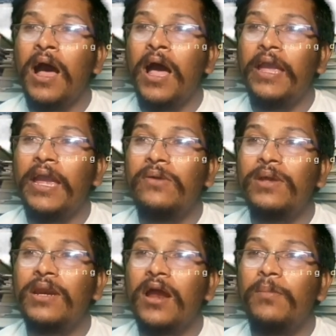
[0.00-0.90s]

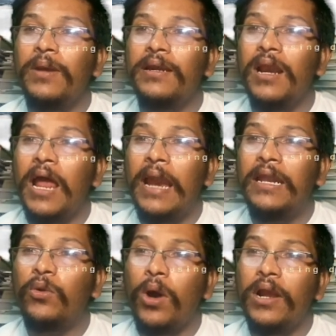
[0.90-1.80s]
environmental and
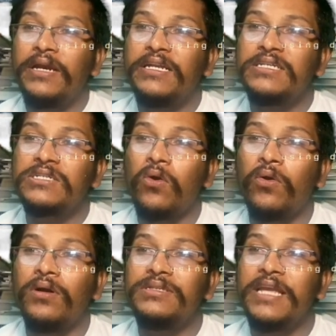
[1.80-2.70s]
quality
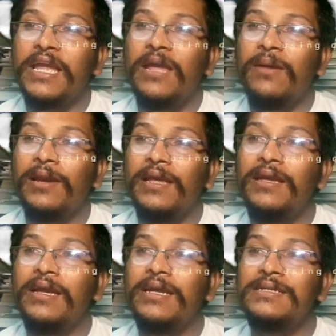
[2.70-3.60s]
standards, enabling
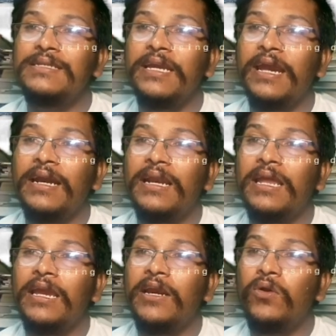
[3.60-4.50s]
its
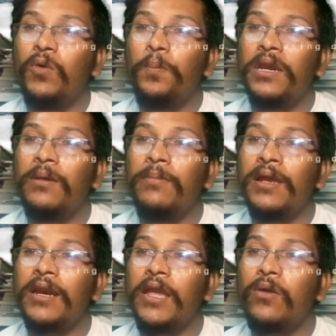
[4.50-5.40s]
entry into
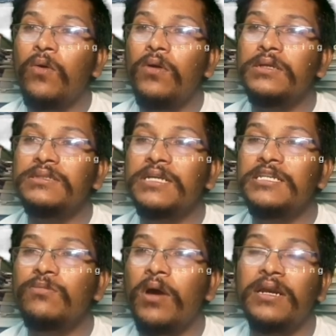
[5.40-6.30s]
premier
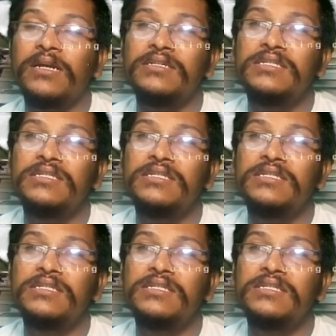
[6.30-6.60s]
eco-concise markets.